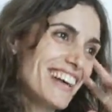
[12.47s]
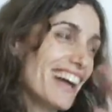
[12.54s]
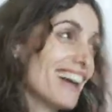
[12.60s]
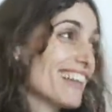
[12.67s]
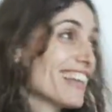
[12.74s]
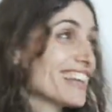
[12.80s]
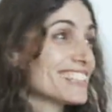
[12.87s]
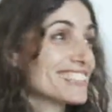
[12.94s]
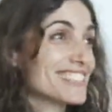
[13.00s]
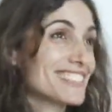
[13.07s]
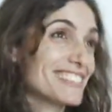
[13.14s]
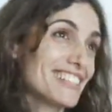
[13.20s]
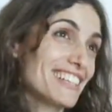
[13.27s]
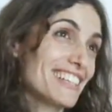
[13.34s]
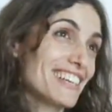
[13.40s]
I like to
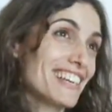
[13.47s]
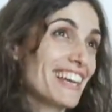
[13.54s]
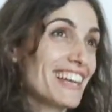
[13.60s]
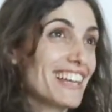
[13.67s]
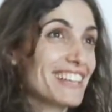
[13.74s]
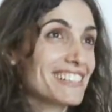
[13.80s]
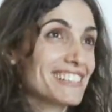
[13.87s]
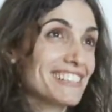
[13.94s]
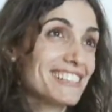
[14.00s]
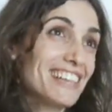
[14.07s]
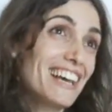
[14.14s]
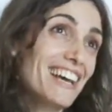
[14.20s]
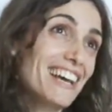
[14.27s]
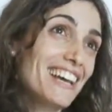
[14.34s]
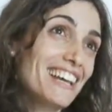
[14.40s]
sing, I like to
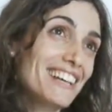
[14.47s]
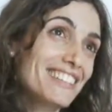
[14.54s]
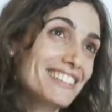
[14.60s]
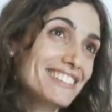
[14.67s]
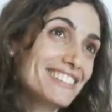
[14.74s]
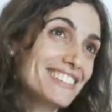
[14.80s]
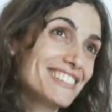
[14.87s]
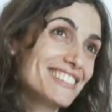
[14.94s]
dance.